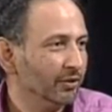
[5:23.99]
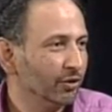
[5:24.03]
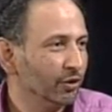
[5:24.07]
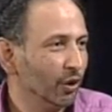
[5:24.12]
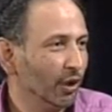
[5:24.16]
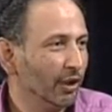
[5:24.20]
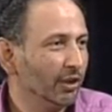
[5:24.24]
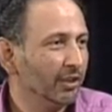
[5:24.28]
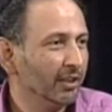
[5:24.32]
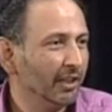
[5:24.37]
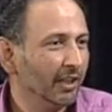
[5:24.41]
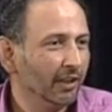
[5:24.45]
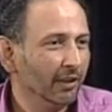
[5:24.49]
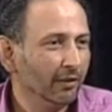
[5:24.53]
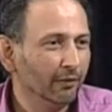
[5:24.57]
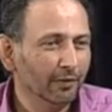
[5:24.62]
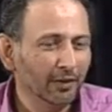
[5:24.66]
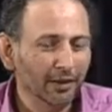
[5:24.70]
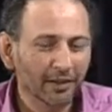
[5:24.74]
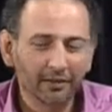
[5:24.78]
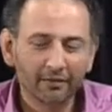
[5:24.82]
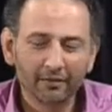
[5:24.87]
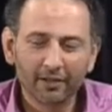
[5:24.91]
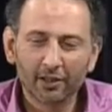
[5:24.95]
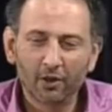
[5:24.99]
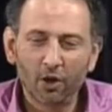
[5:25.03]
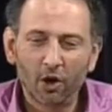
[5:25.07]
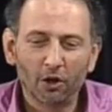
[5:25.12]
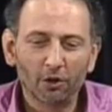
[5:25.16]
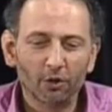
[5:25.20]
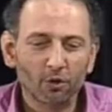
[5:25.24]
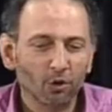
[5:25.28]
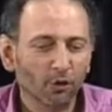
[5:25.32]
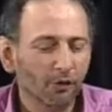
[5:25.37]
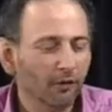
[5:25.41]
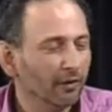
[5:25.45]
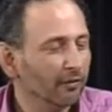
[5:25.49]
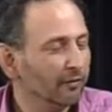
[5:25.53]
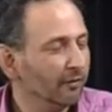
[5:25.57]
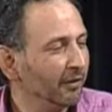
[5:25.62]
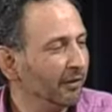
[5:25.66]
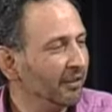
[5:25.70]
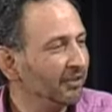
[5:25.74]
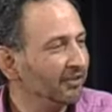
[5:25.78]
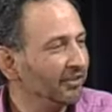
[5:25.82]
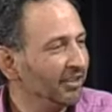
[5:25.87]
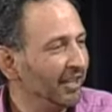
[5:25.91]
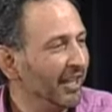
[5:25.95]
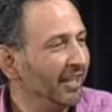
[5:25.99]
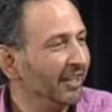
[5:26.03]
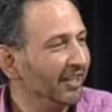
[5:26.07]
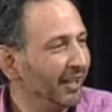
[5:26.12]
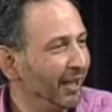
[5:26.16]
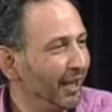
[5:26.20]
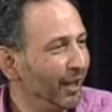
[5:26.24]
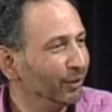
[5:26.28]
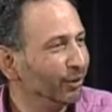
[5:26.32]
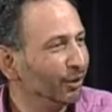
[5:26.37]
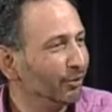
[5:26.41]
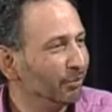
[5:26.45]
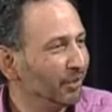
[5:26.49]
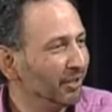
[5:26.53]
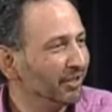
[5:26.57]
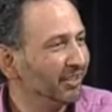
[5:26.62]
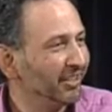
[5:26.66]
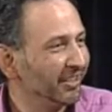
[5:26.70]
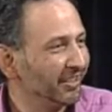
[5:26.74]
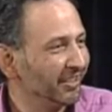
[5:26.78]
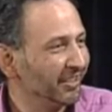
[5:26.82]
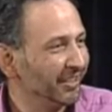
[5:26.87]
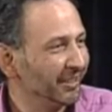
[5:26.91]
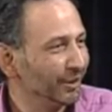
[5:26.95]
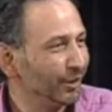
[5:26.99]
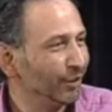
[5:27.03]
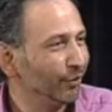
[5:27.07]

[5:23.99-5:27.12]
So until we got to our first 10,000 businesses,